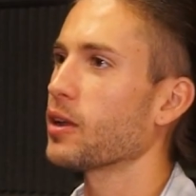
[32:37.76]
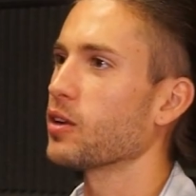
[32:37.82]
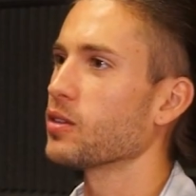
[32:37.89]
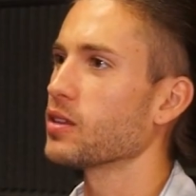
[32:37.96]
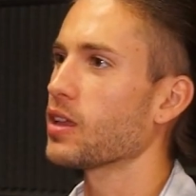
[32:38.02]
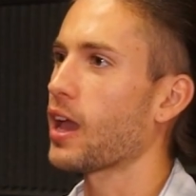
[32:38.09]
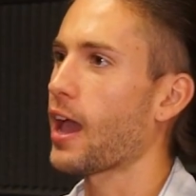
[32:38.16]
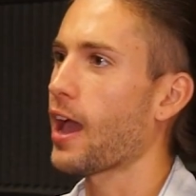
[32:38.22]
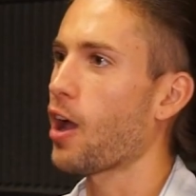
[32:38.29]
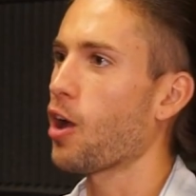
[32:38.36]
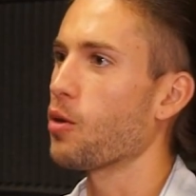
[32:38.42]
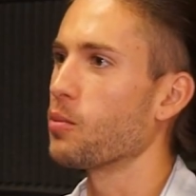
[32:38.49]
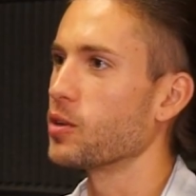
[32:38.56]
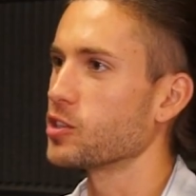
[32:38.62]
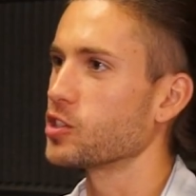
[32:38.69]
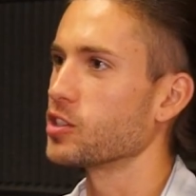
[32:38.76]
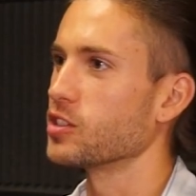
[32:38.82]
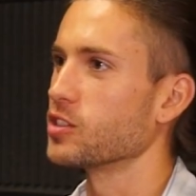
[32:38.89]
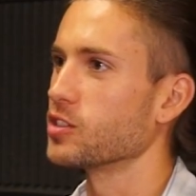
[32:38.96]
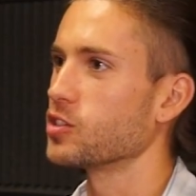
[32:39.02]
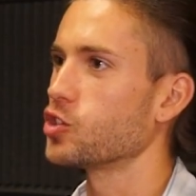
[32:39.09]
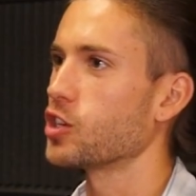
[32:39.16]
about how much
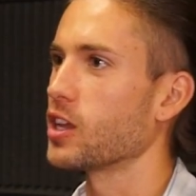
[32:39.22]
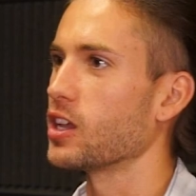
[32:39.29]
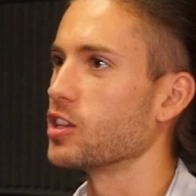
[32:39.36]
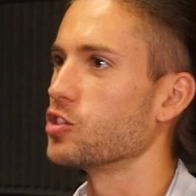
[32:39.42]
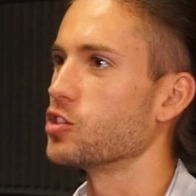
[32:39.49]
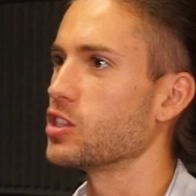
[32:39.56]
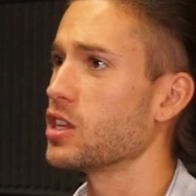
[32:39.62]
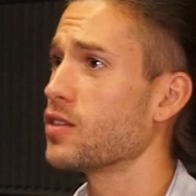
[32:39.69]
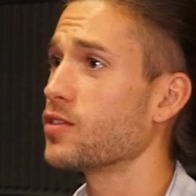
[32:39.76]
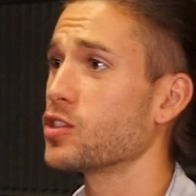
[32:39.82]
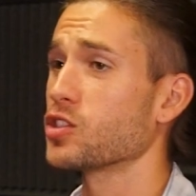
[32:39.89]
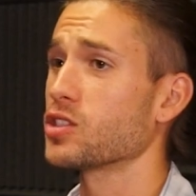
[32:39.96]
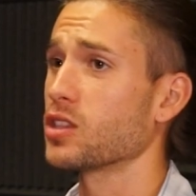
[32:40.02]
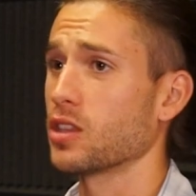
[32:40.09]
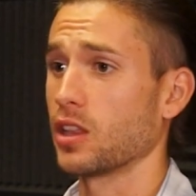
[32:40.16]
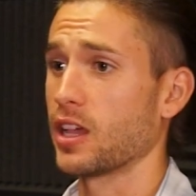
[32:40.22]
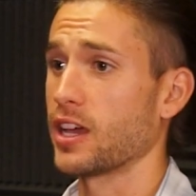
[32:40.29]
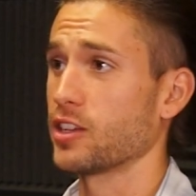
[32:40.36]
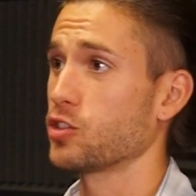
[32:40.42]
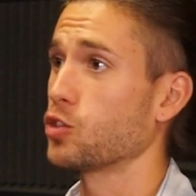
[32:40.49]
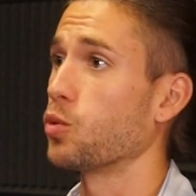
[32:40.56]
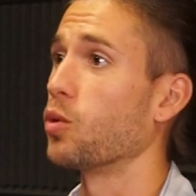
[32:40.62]
has changed, even just in the
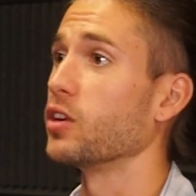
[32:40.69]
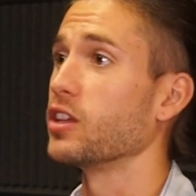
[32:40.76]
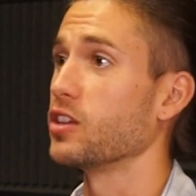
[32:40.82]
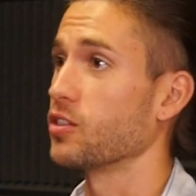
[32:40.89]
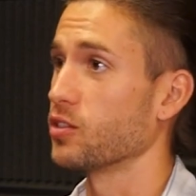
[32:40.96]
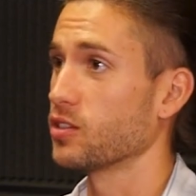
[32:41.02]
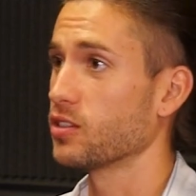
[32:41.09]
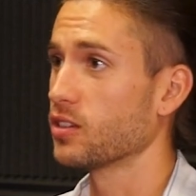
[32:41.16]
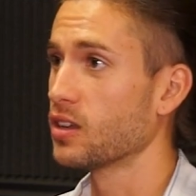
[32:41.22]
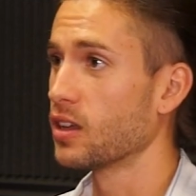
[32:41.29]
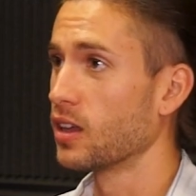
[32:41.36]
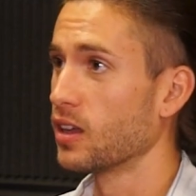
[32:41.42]
last 20 years.